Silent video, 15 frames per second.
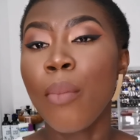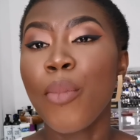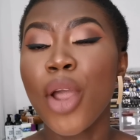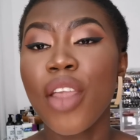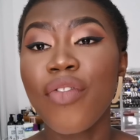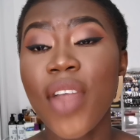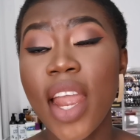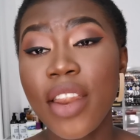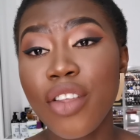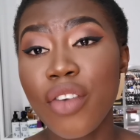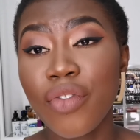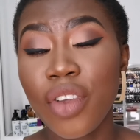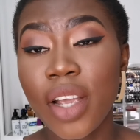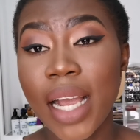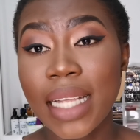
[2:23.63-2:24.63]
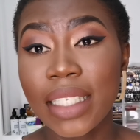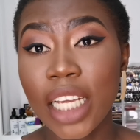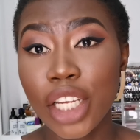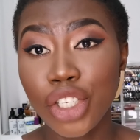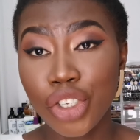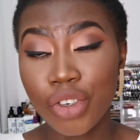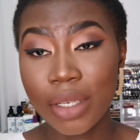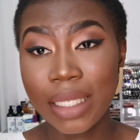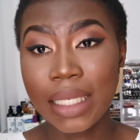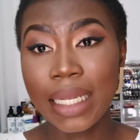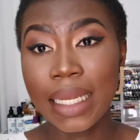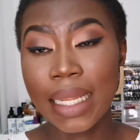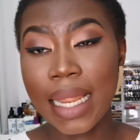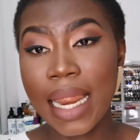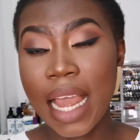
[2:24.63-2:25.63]
But if any of you guys are
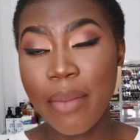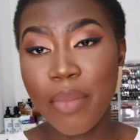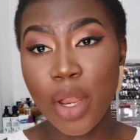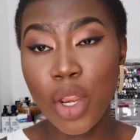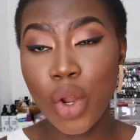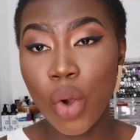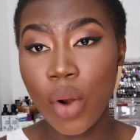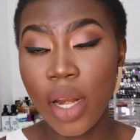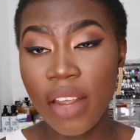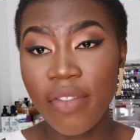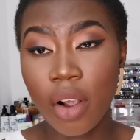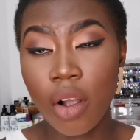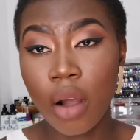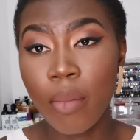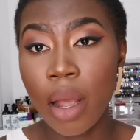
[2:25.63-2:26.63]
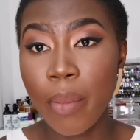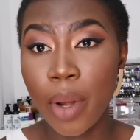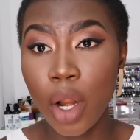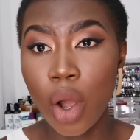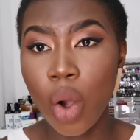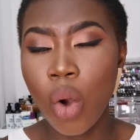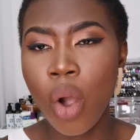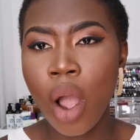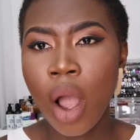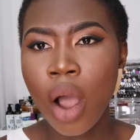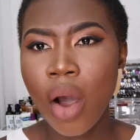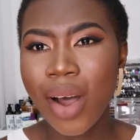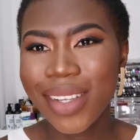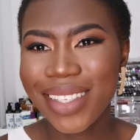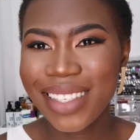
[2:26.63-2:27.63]
interested, let me know. Leave a comment below
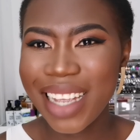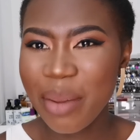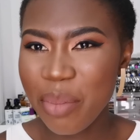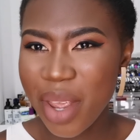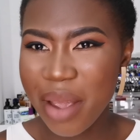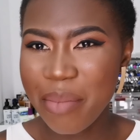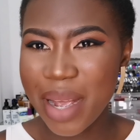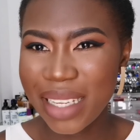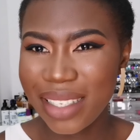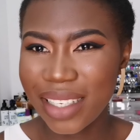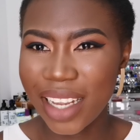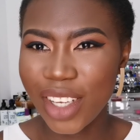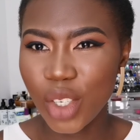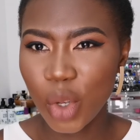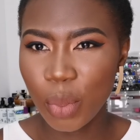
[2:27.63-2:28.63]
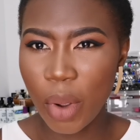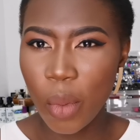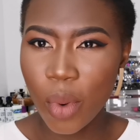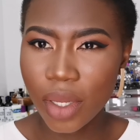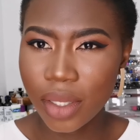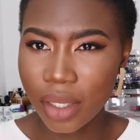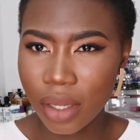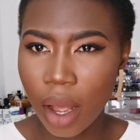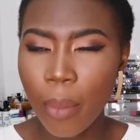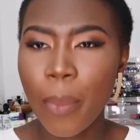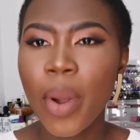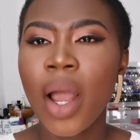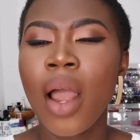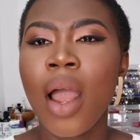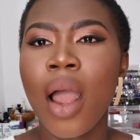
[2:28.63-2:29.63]
or send me a message on my
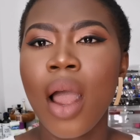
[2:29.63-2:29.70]
WhatsApp,